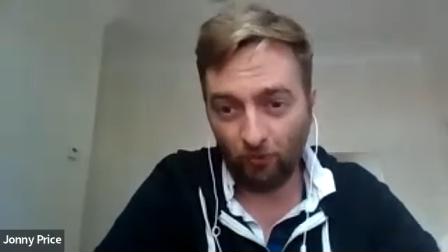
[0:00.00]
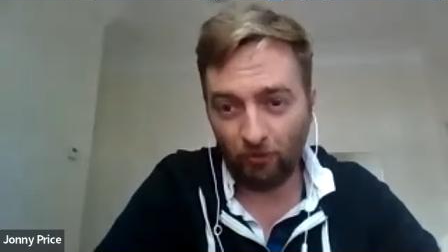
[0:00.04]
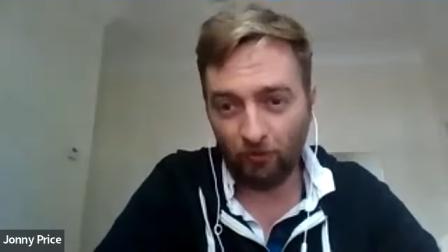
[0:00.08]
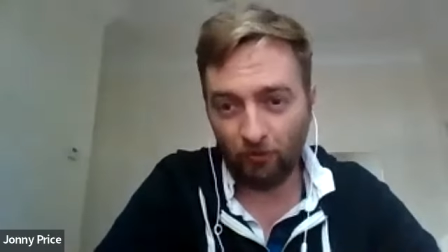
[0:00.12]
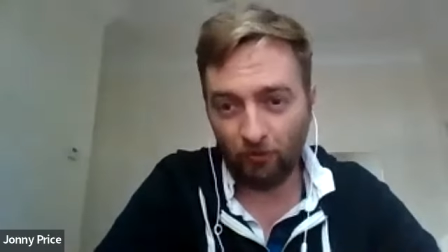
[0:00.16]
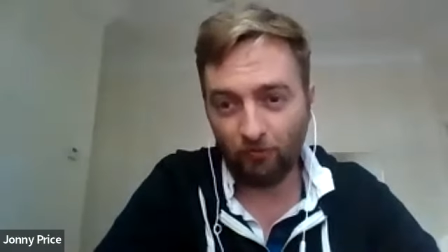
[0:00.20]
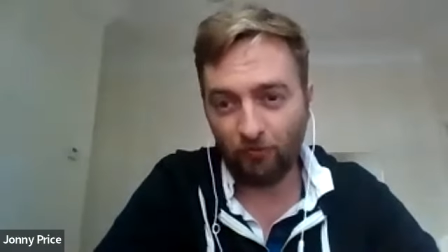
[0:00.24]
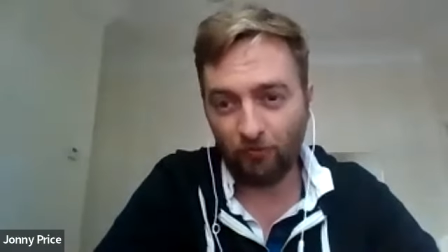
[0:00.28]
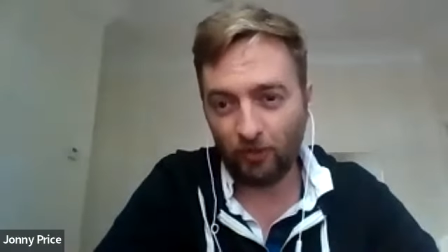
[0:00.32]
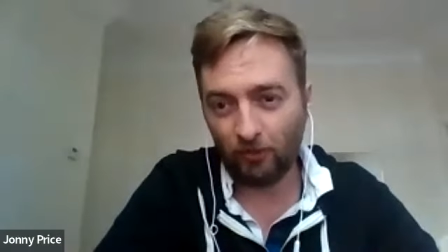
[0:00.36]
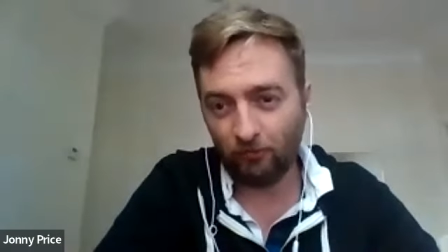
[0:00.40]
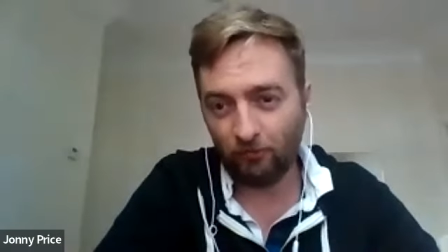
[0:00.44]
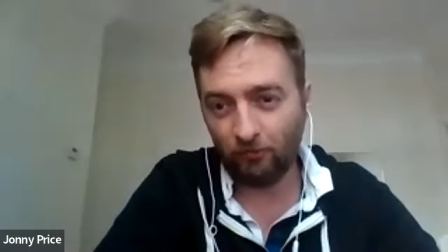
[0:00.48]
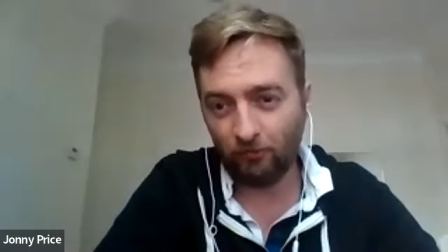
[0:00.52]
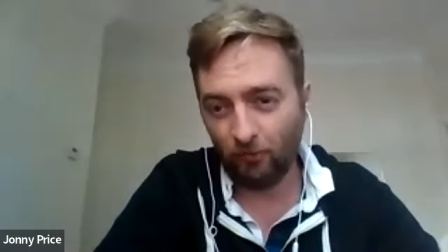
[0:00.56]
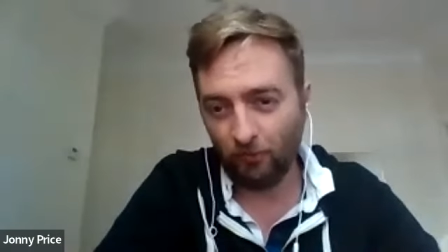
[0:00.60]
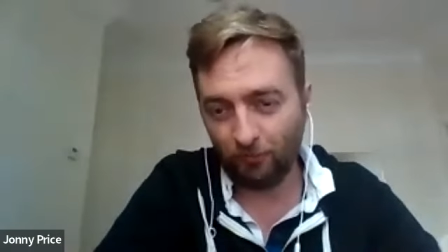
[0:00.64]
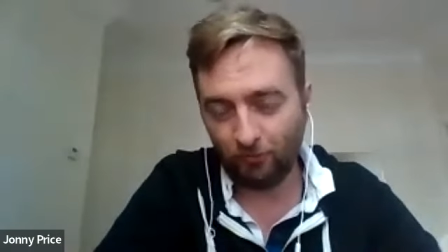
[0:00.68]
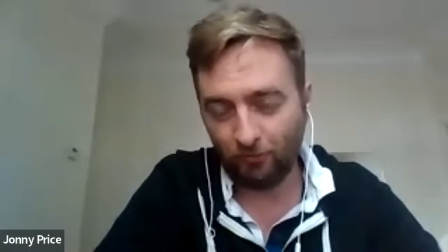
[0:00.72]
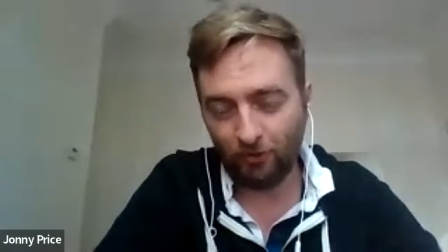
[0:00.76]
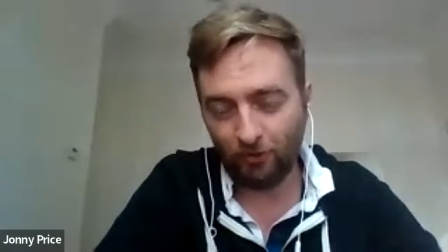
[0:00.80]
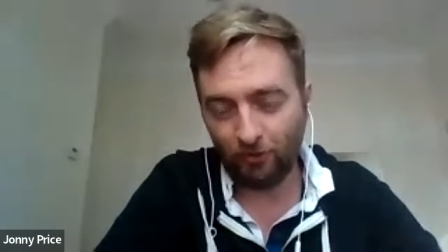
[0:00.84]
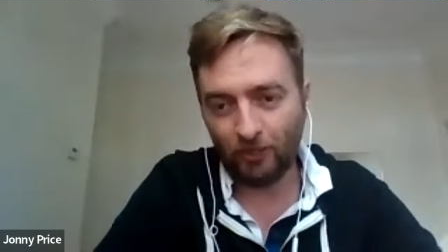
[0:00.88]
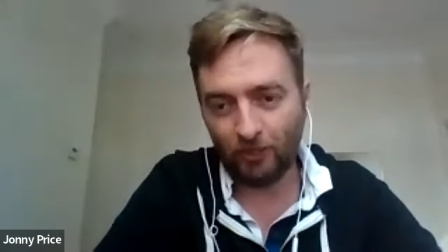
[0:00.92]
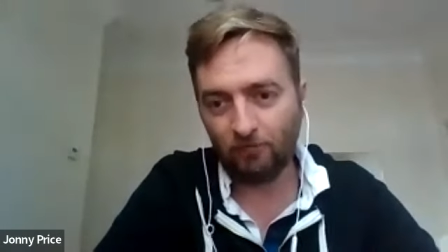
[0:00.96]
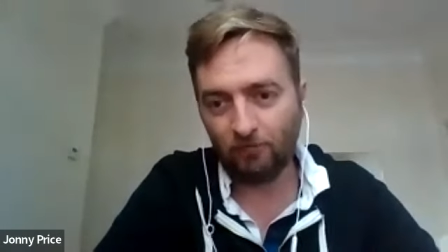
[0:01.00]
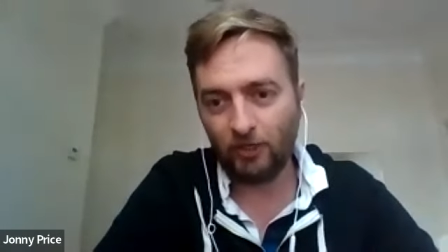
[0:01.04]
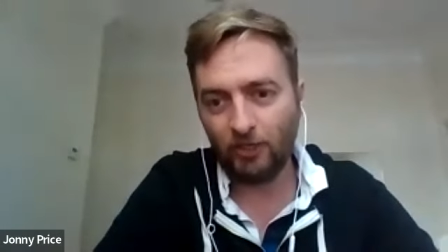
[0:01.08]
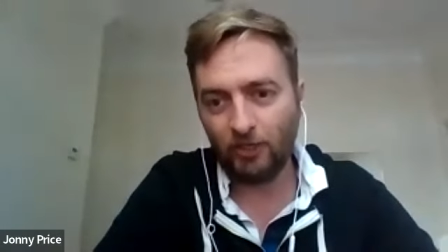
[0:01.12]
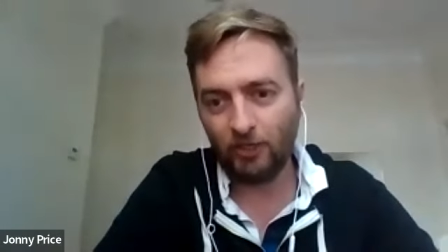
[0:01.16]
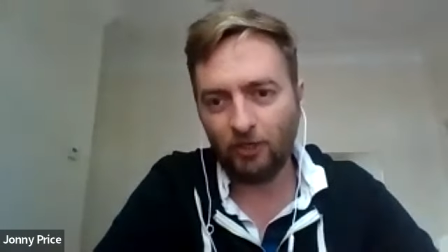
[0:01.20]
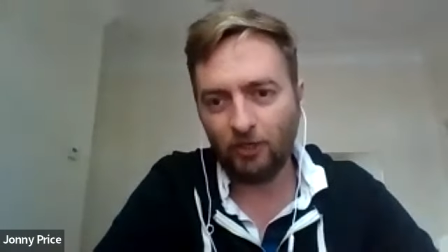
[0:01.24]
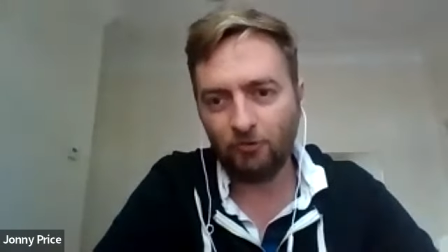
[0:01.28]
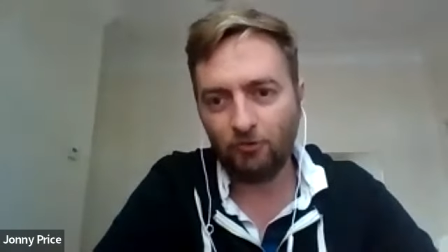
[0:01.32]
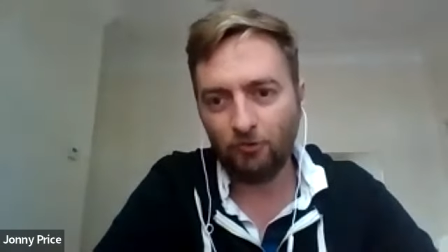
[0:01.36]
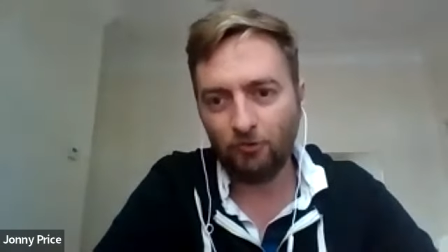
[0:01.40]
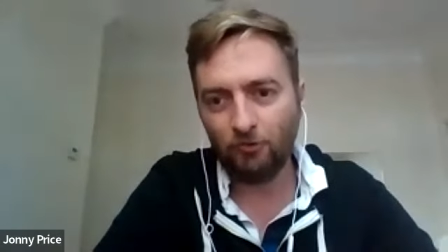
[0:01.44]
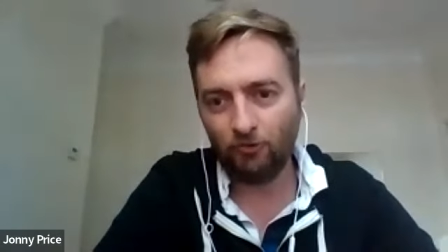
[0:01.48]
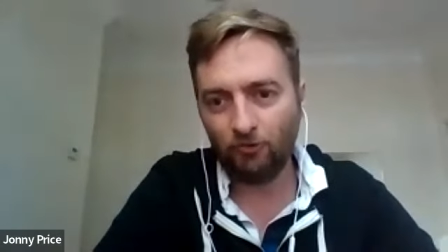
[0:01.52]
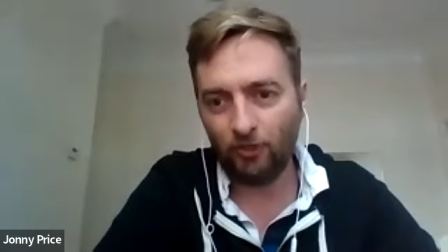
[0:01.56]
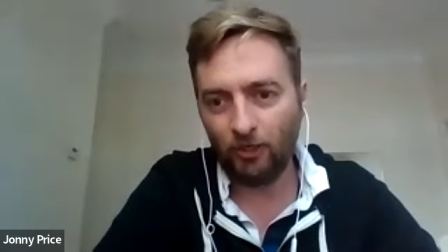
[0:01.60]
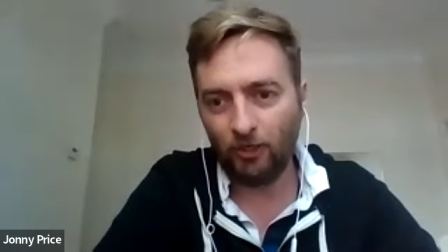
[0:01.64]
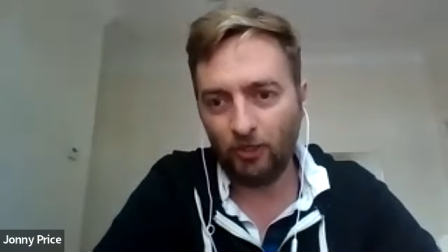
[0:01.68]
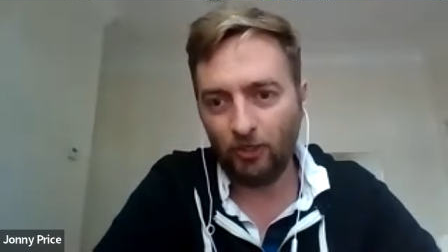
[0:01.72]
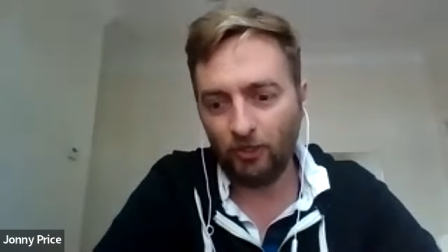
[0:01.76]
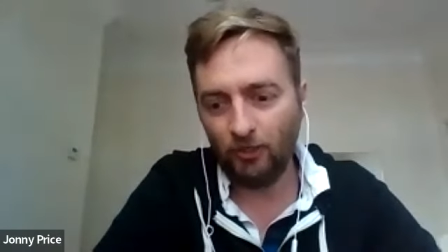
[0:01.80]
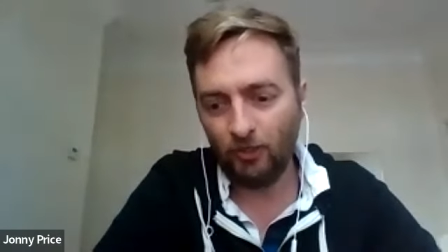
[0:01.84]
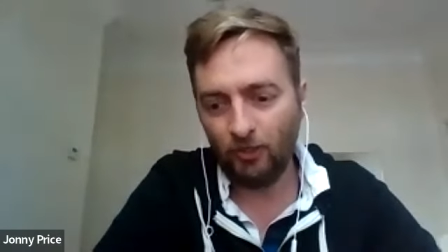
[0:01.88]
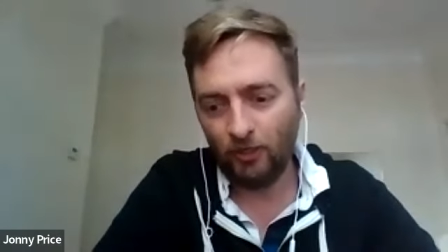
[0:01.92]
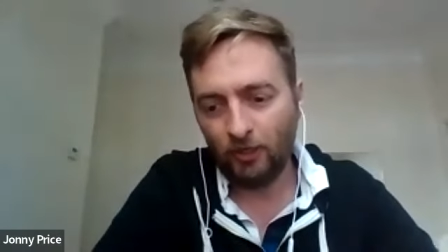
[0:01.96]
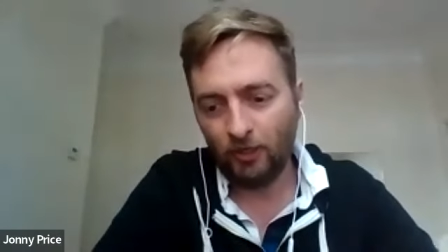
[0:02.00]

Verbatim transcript: you file a Form C and get financials done,